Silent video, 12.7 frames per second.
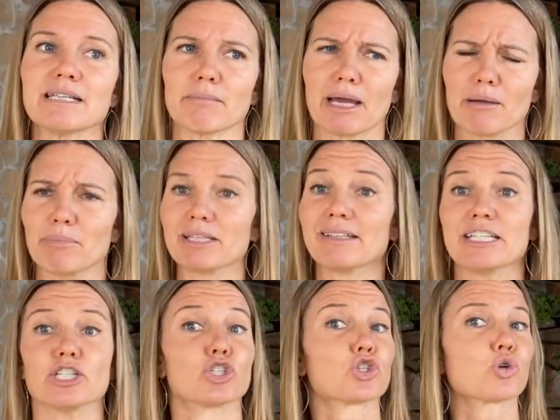My ability
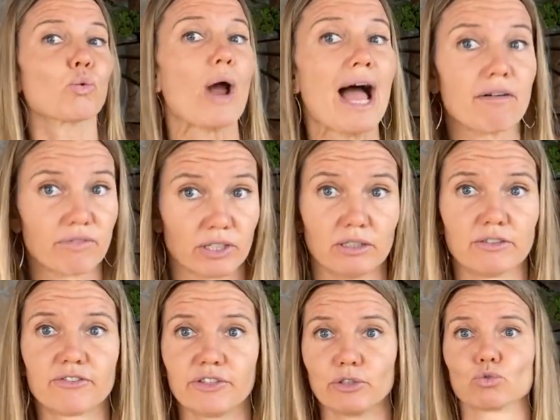to travel
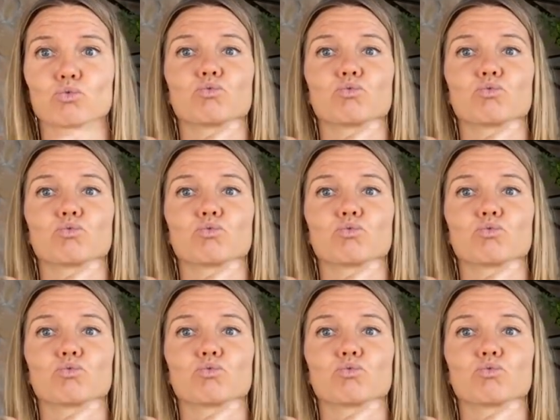feels